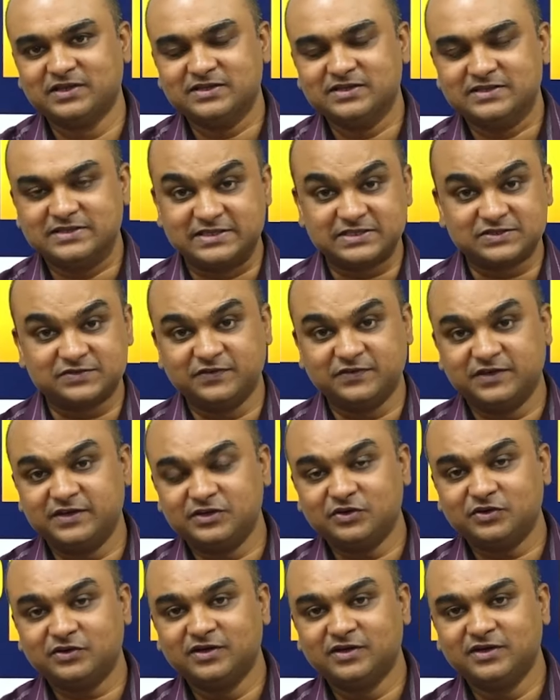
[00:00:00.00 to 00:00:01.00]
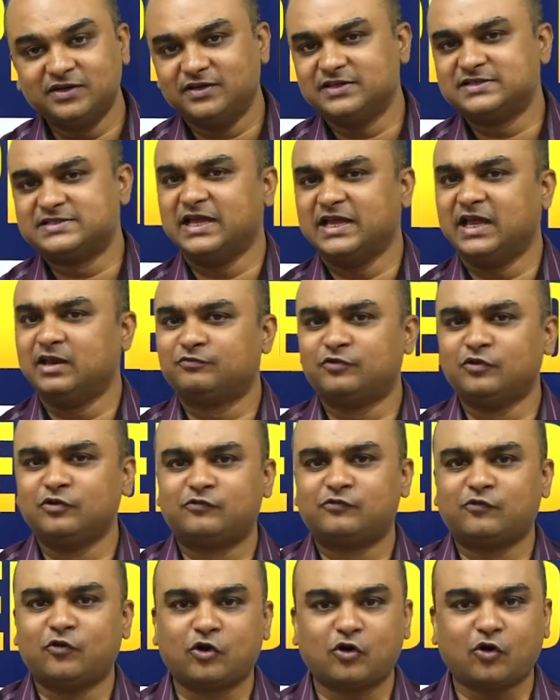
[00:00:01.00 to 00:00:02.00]
This video is helpful
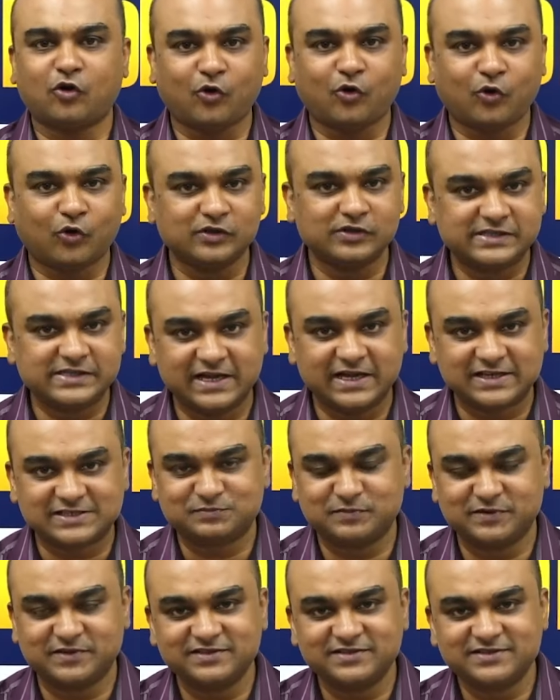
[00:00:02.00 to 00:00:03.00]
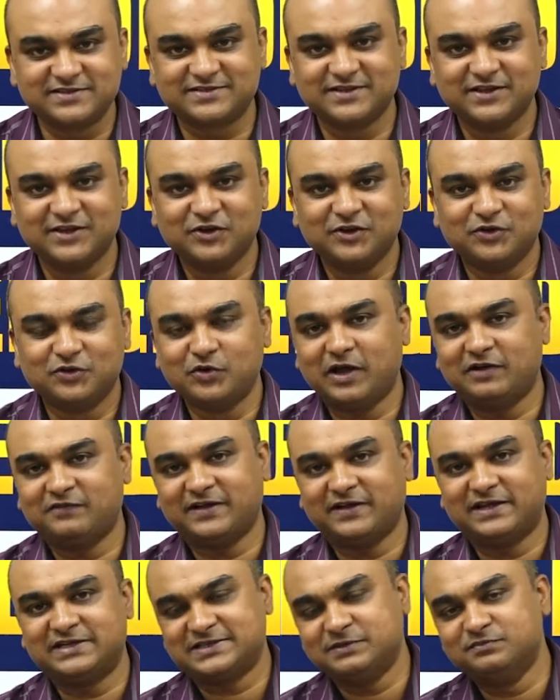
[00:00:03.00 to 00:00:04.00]
for all the aspirants who have
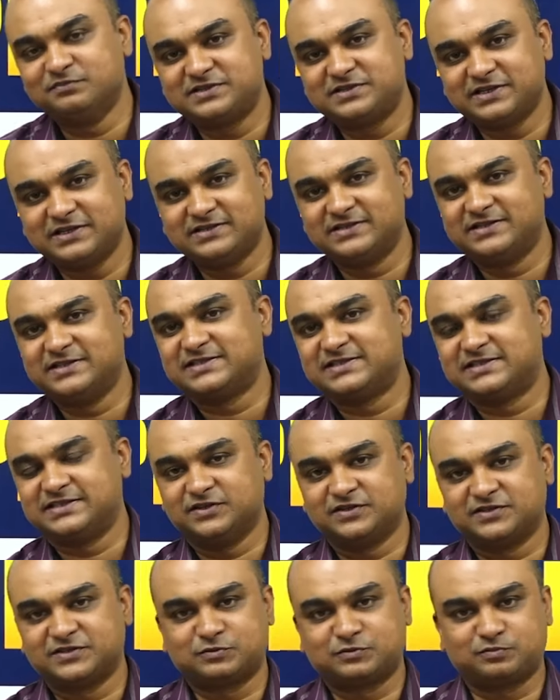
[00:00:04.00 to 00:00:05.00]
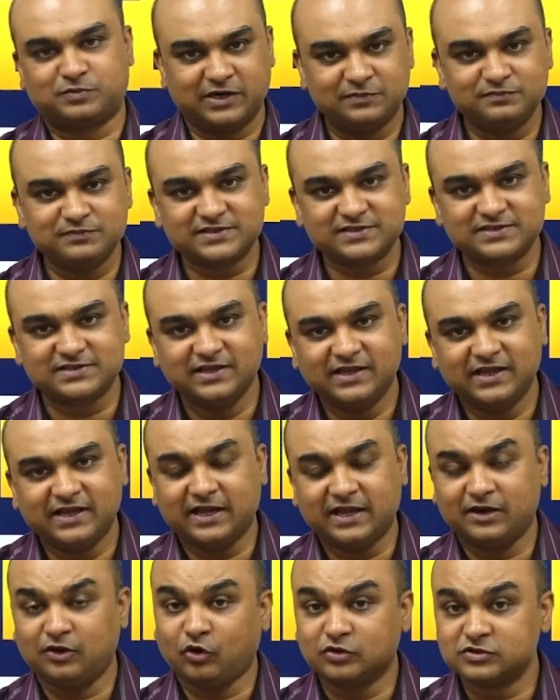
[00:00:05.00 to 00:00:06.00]
attempted this year's prelims
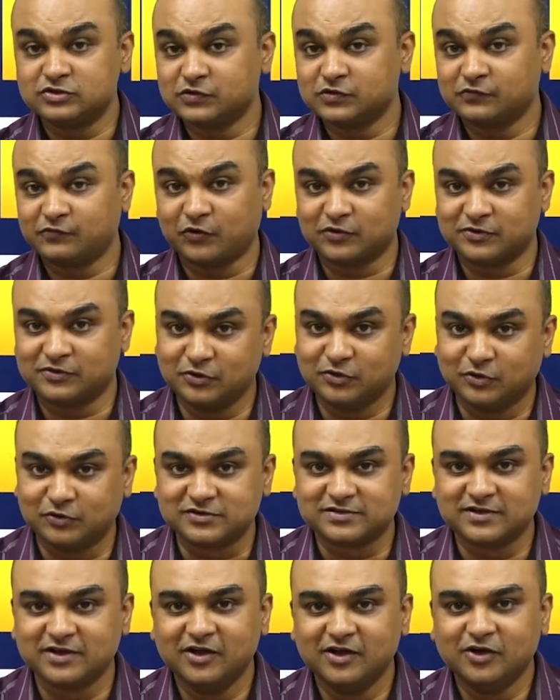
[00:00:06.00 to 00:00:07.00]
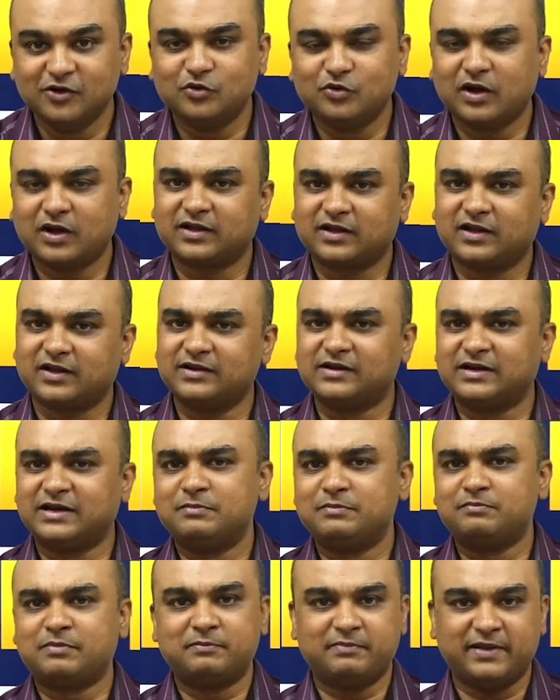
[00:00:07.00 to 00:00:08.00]
and also for those who are currently
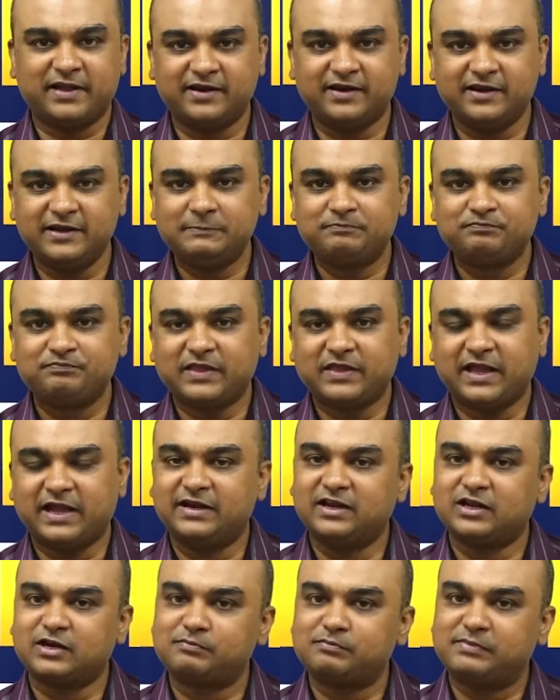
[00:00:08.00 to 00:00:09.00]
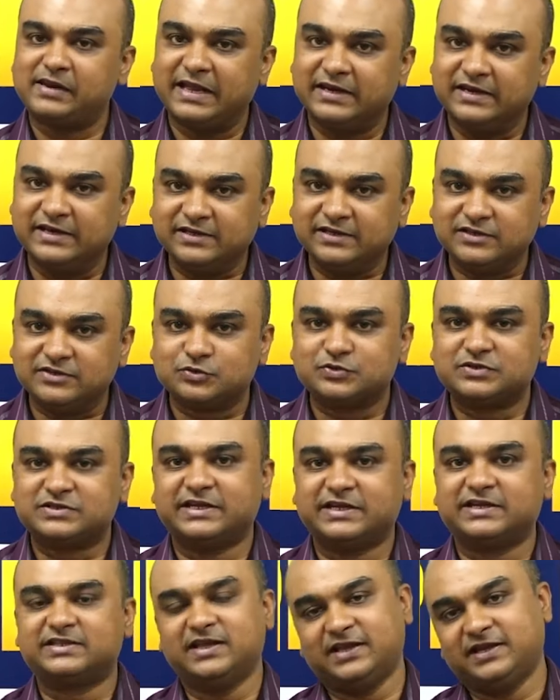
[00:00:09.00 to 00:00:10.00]
preparing and are planning to
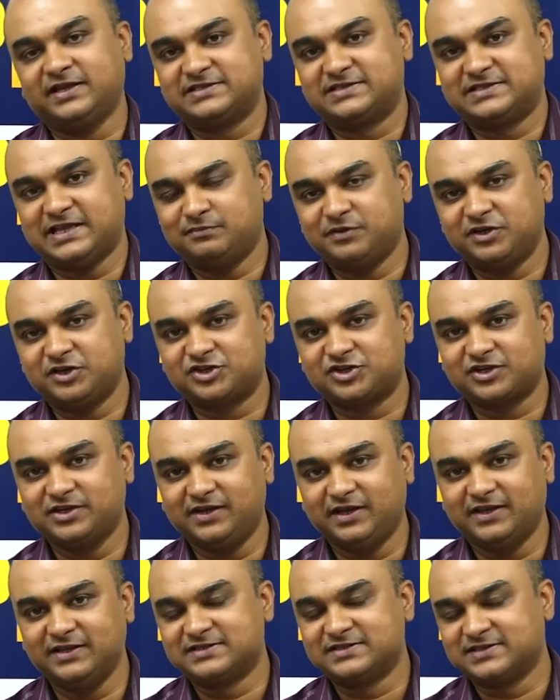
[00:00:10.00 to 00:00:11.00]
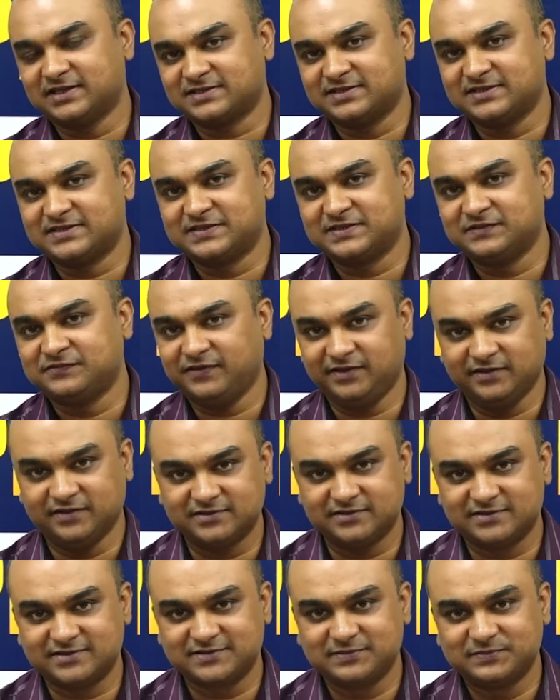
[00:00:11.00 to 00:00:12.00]
take the examination in successive
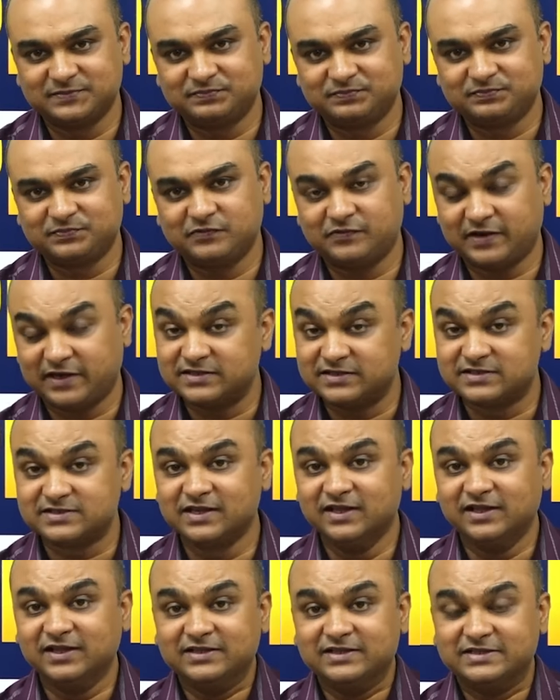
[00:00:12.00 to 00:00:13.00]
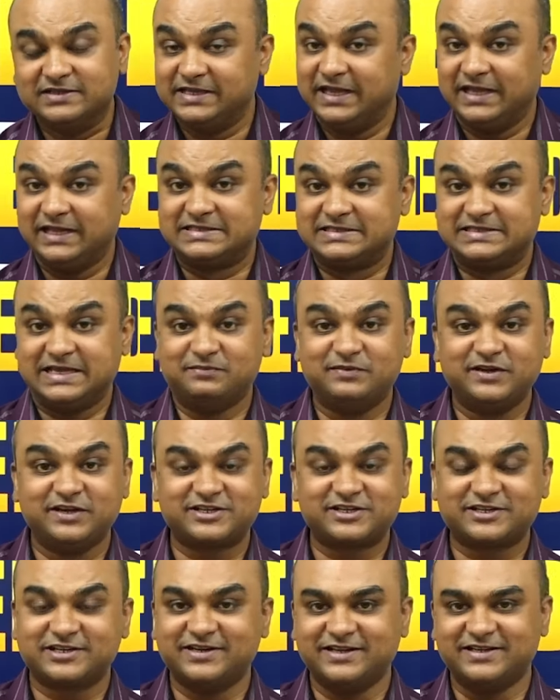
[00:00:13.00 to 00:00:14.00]
years. Friends, the
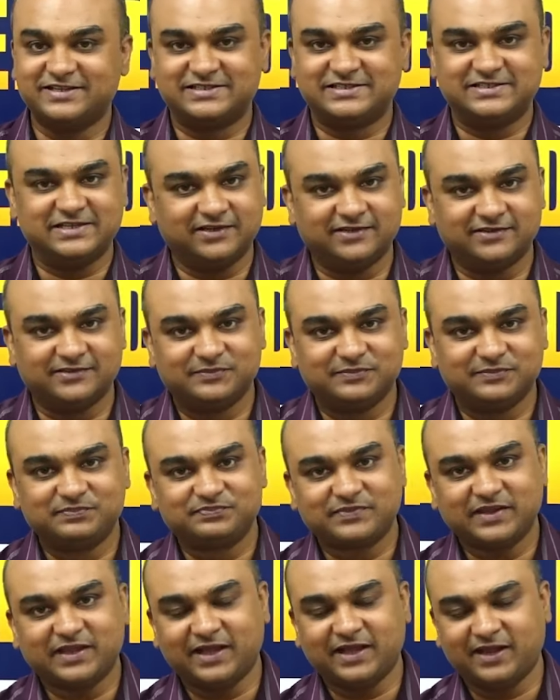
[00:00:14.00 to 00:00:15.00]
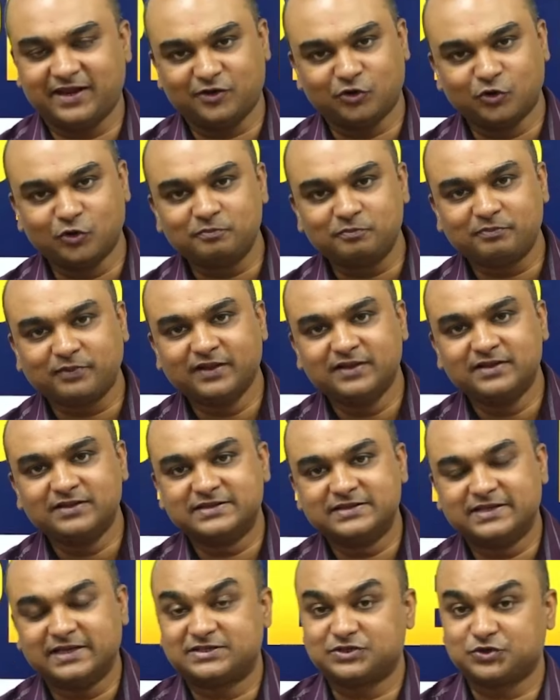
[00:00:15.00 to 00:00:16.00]
examination is done and I hope
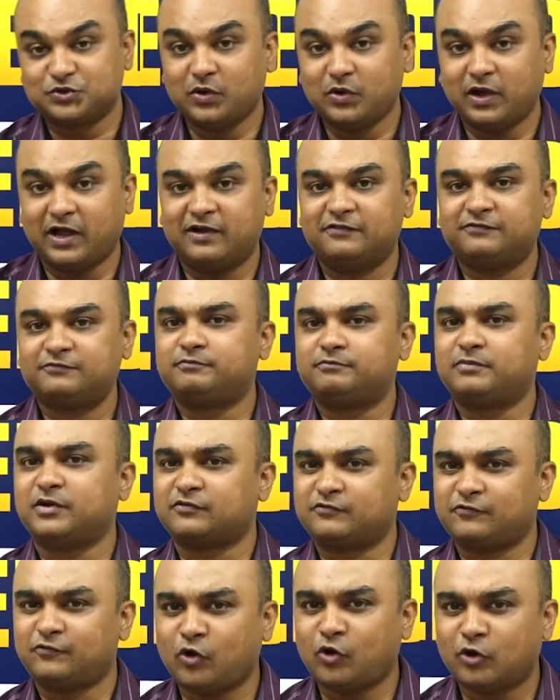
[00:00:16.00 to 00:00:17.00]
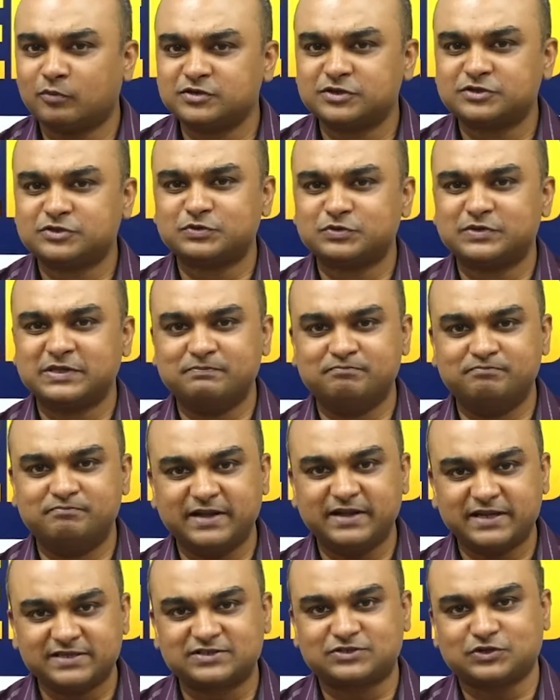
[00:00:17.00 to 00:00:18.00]
that you have performed to the
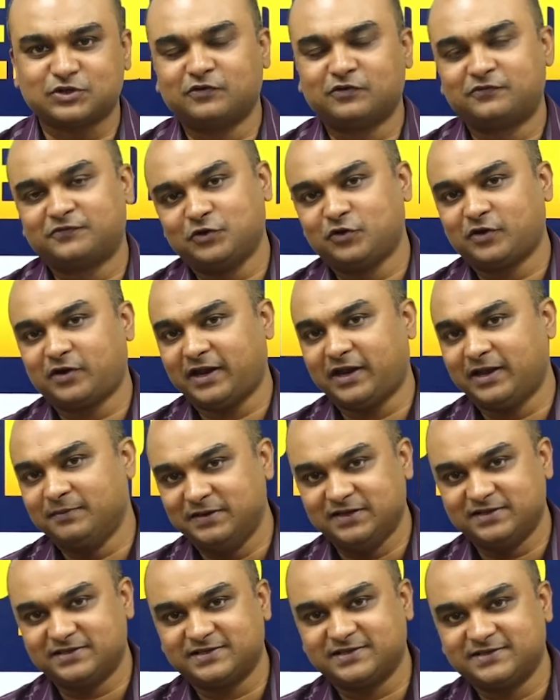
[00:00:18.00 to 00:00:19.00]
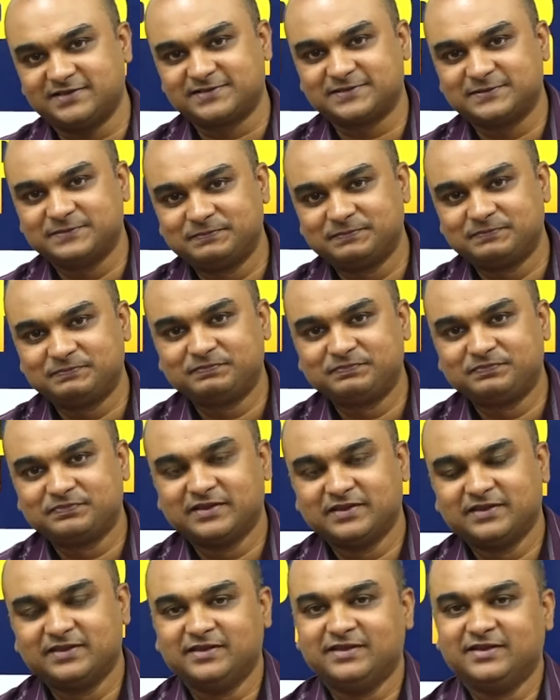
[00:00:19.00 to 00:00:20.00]
best of your abilities.
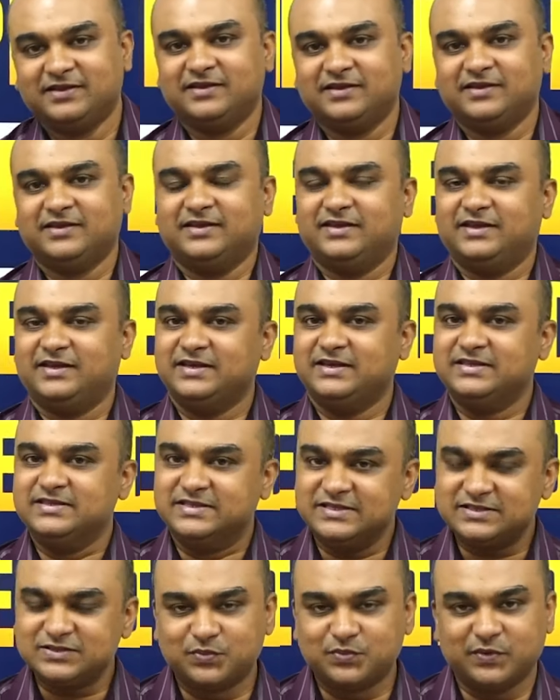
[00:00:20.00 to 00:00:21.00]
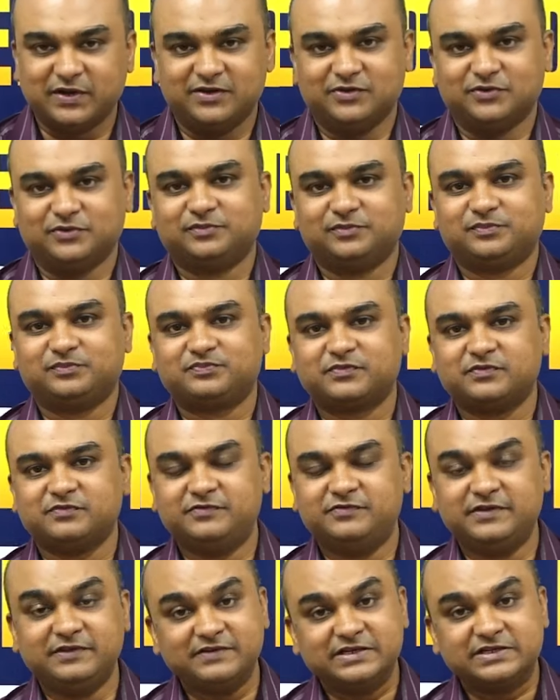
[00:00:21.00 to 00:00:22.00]
In this video,
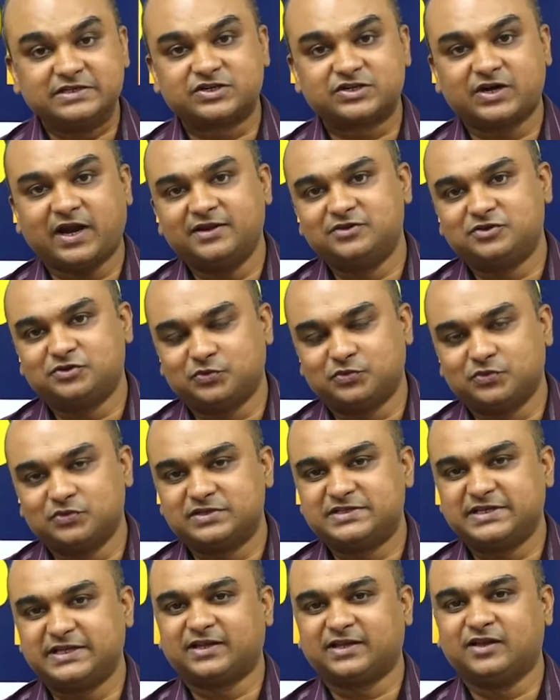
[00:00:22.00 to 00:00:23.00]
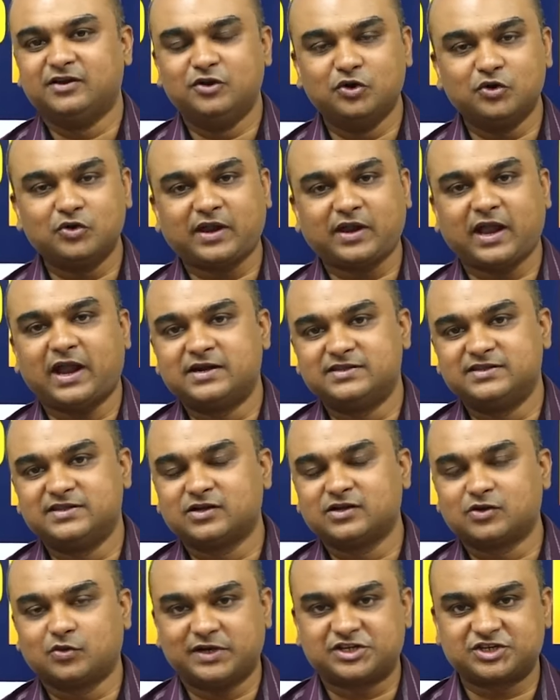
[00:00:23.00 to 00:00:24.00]
we will try to take a look at the
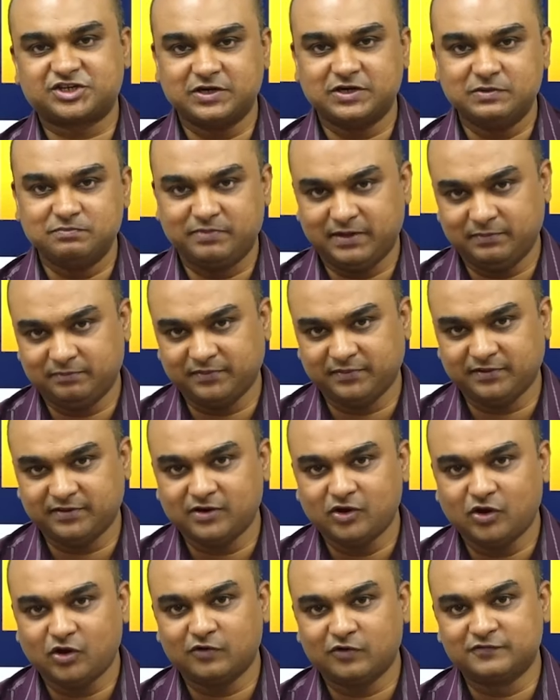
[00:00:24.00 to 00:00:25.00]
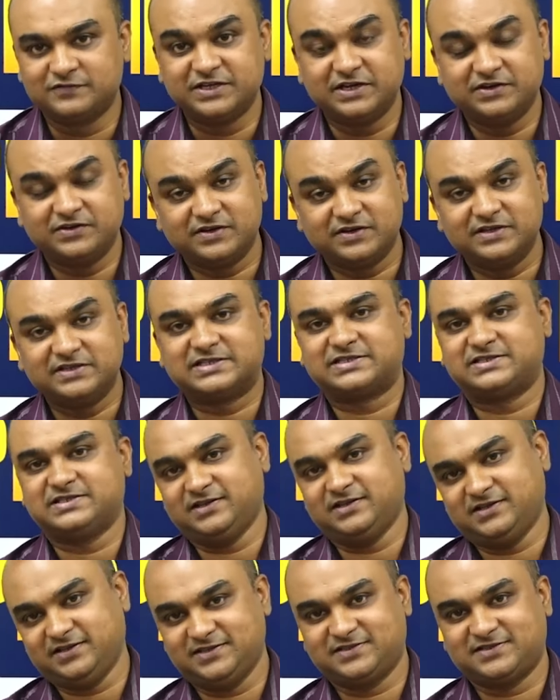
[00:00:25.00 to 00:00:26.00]
question paper of General
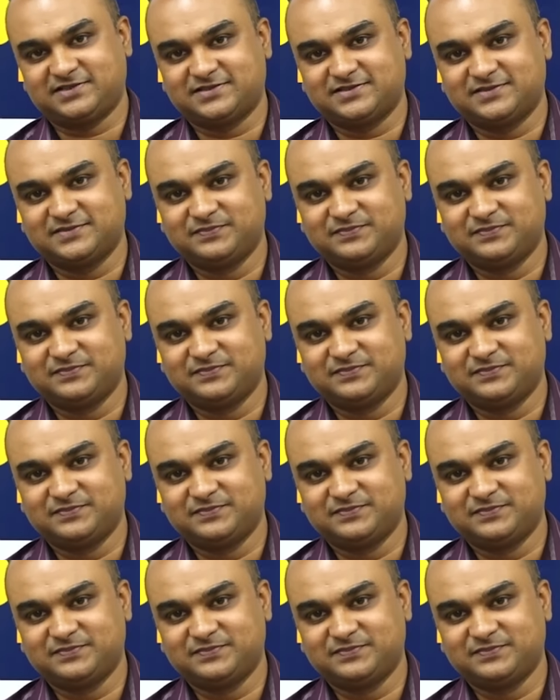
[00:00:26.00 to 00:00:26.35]
Studies